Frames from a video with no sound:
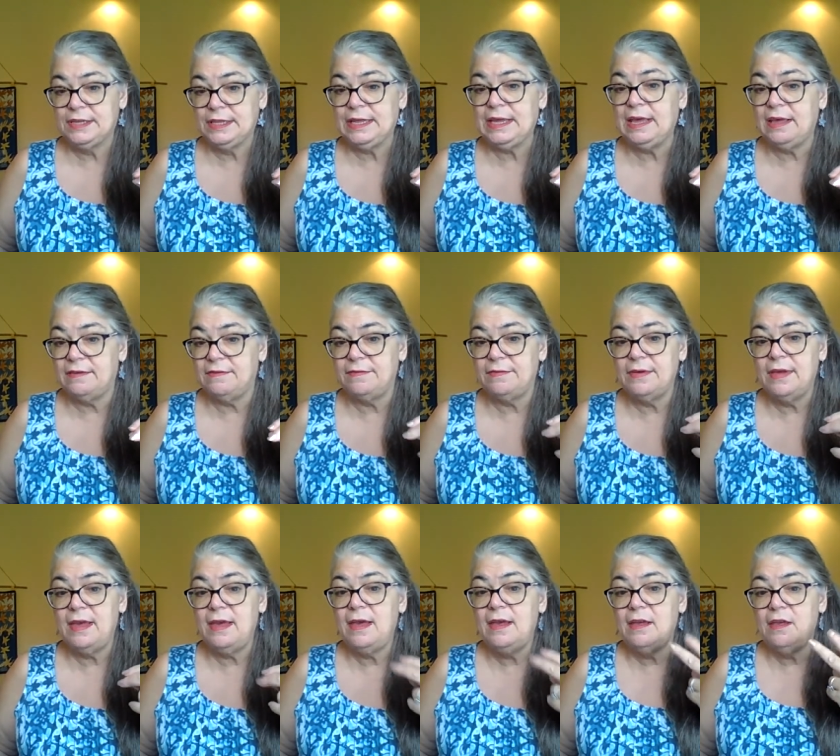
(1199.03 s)
to live,
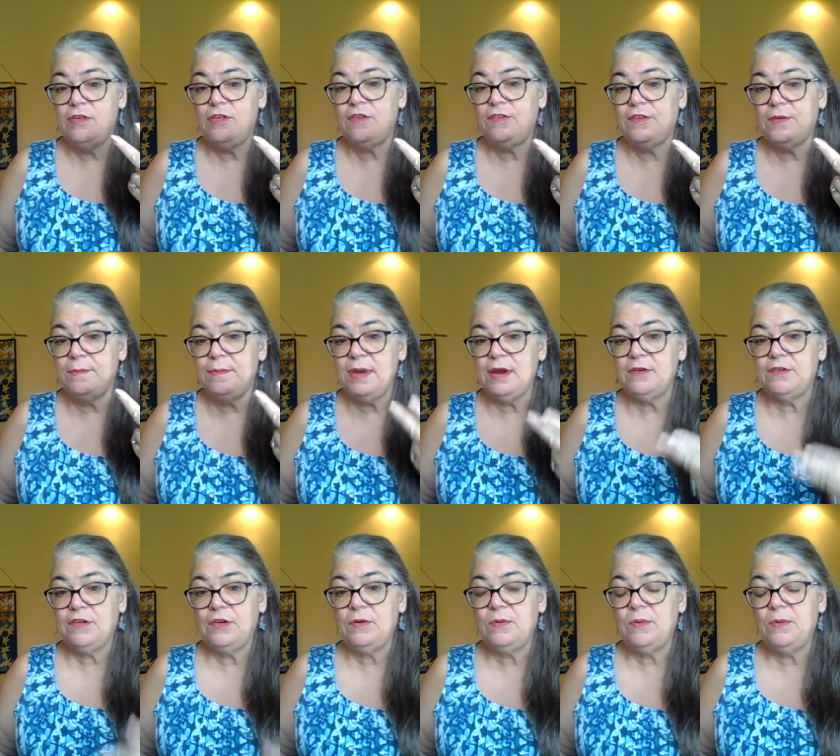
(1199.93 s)
just a mere